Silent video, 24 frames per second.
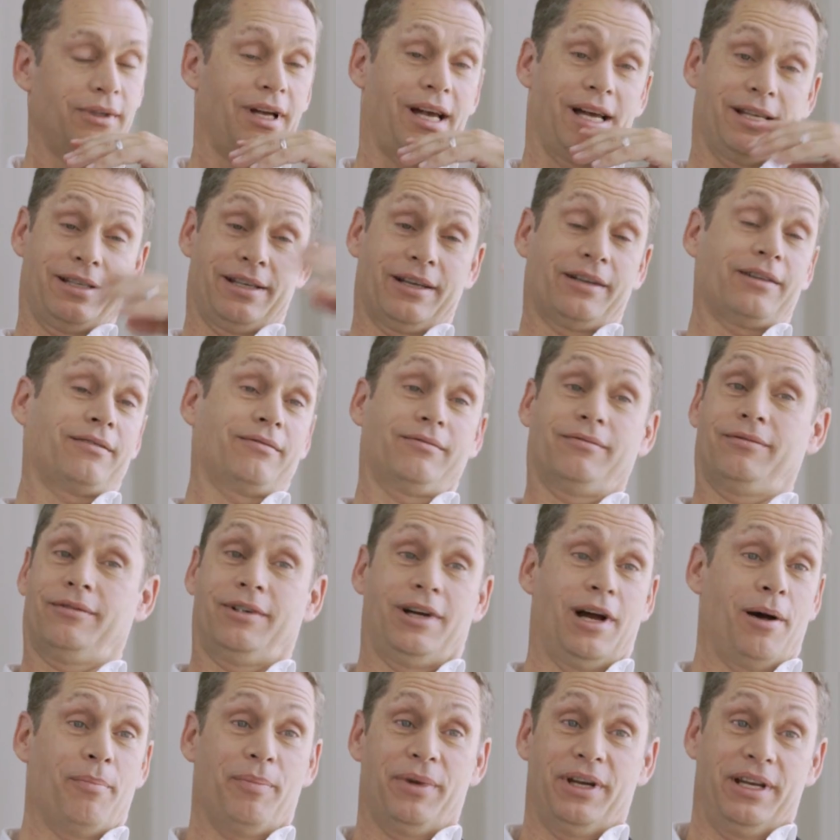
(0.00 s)
As a
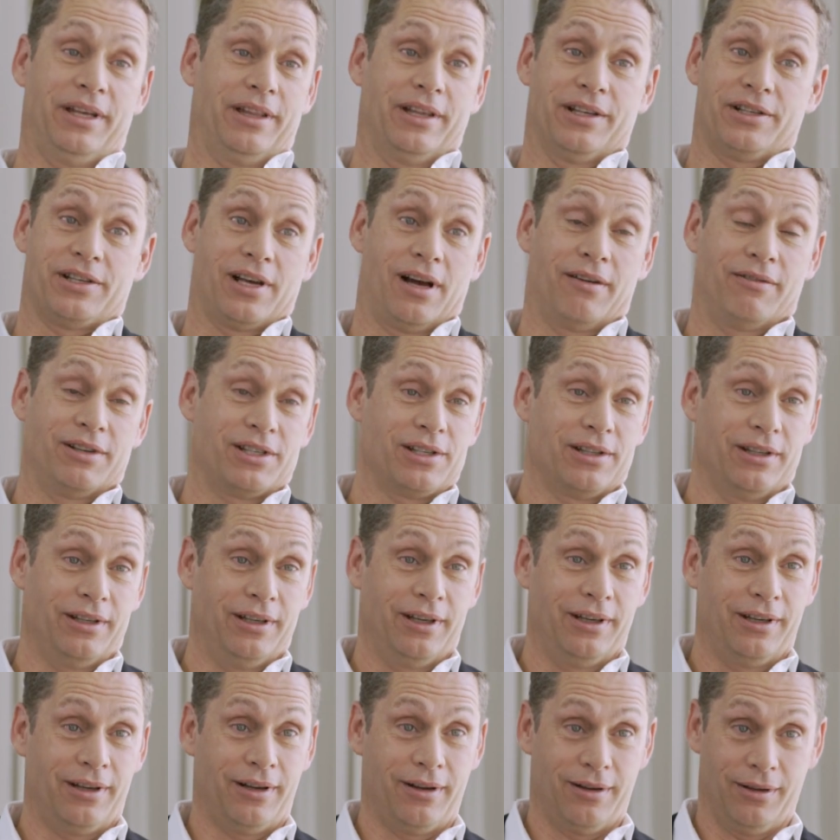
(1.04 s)
company that's
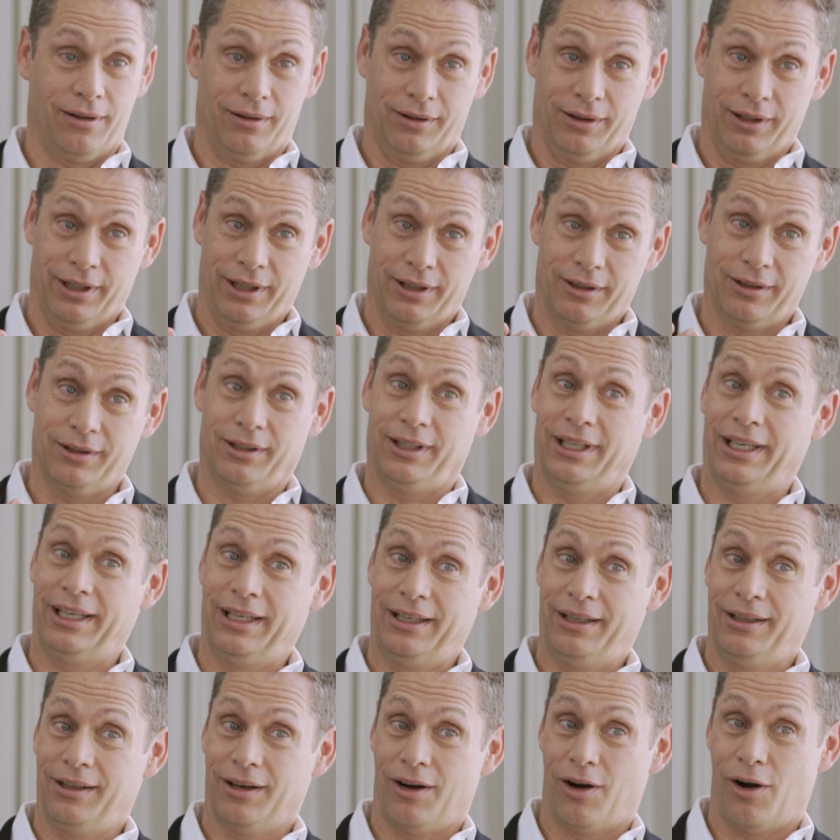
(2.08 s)
obviously
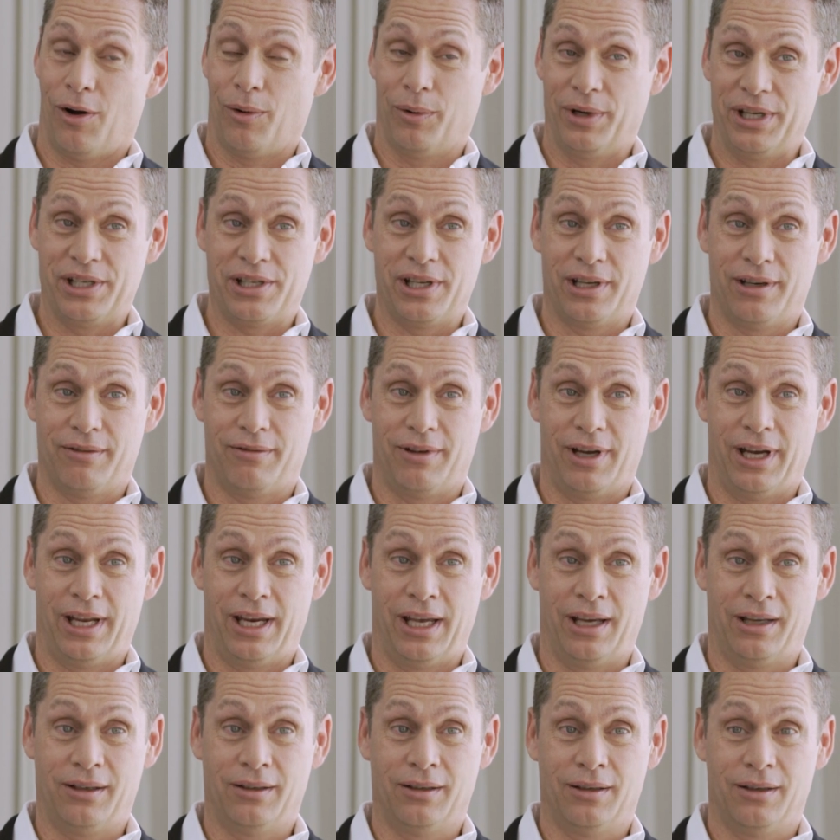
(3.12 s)
clearly always
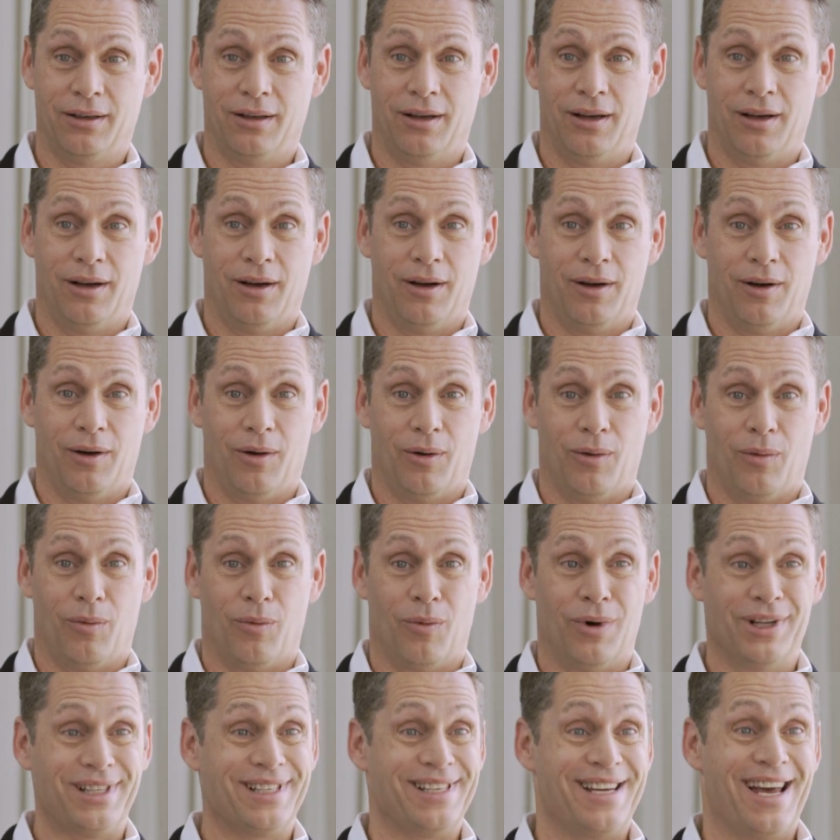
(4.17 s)
innovating,
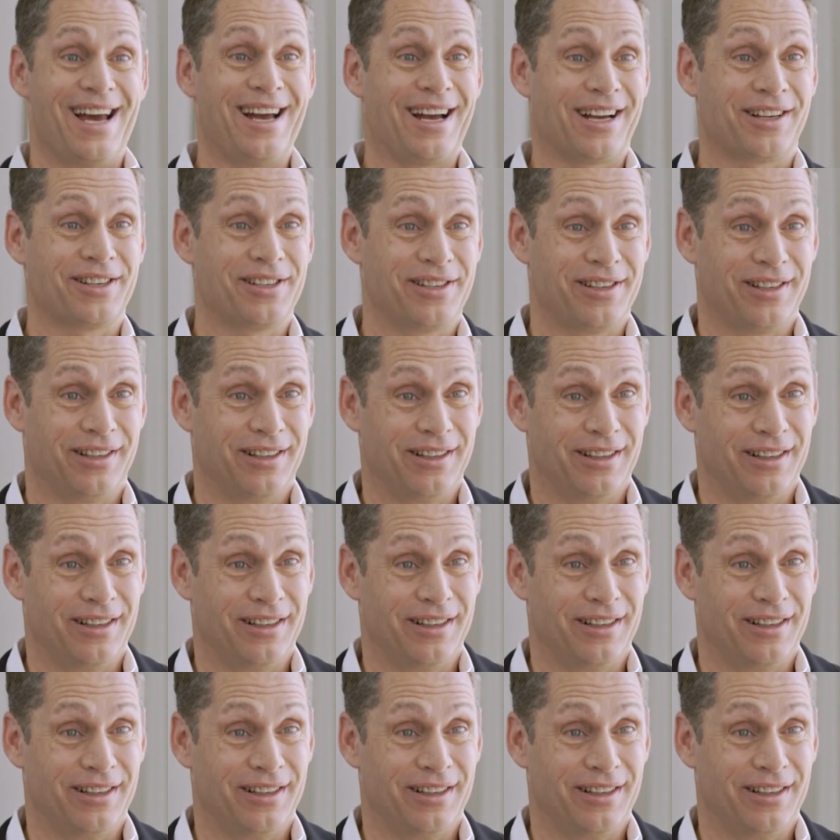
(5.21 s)
what's next?